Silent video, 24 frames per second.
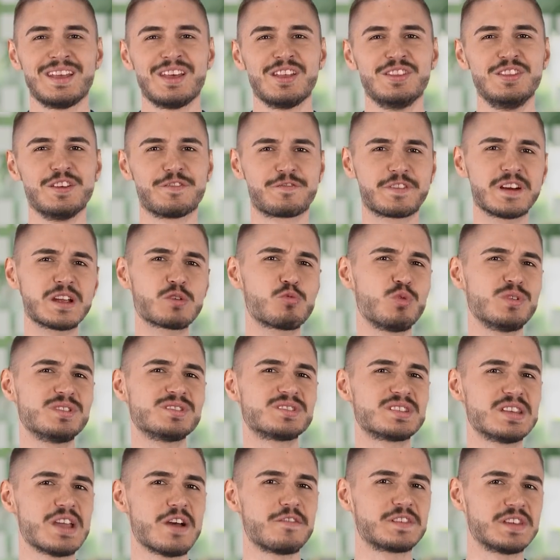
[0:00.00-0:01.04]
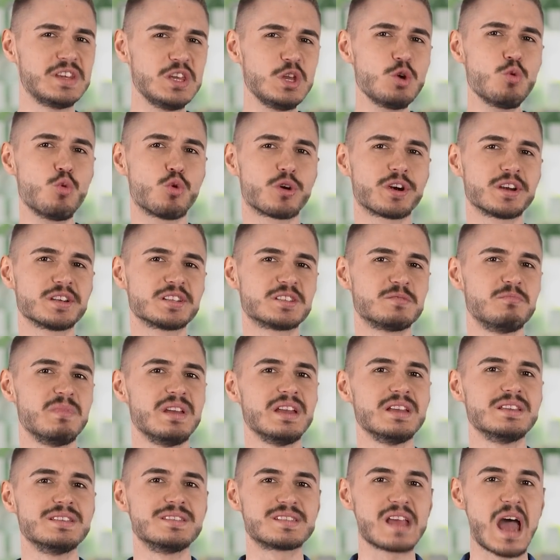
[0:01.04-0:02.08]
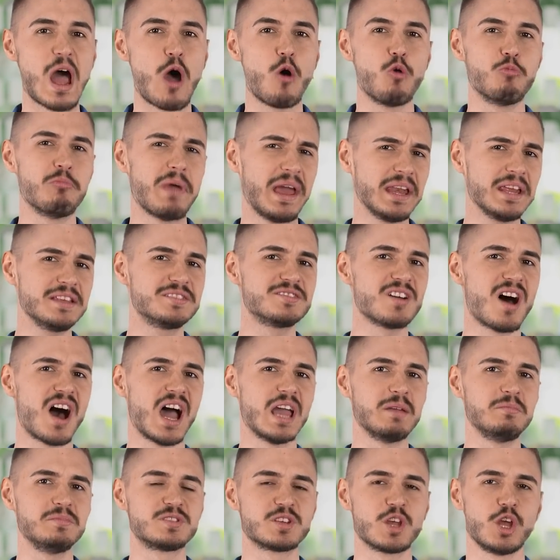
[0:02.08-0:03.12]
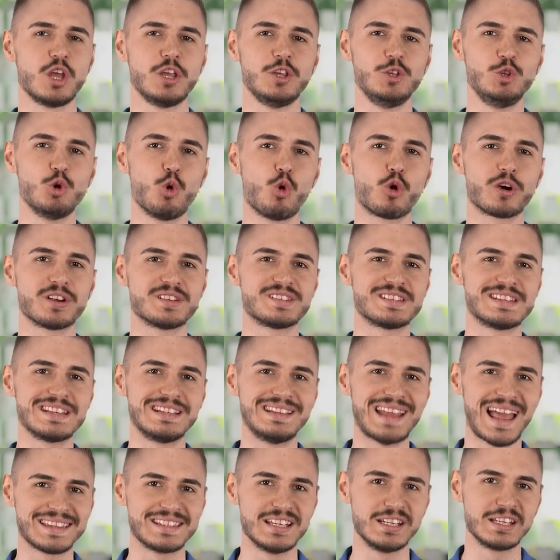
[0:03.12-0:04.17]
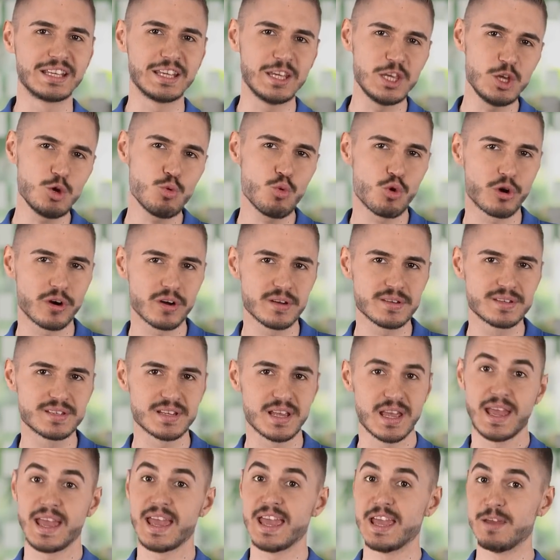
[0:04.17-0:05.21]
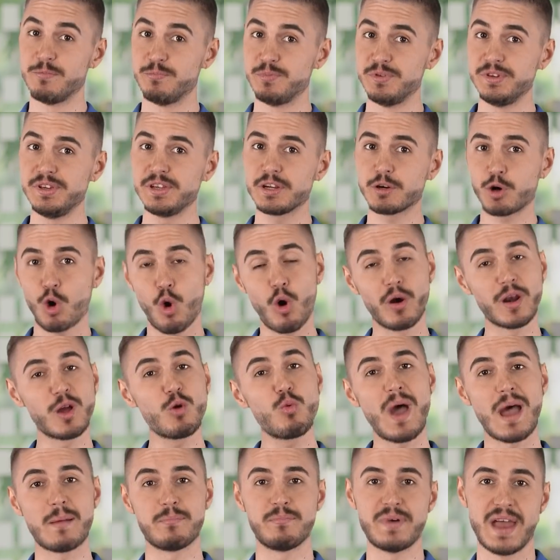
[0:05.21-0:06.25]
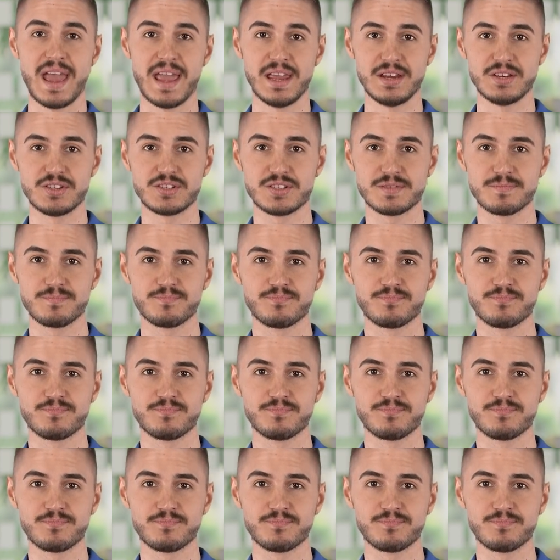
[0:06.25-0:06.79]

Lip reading: The frequency of keywords means how many times your selected keywords appear on a web page.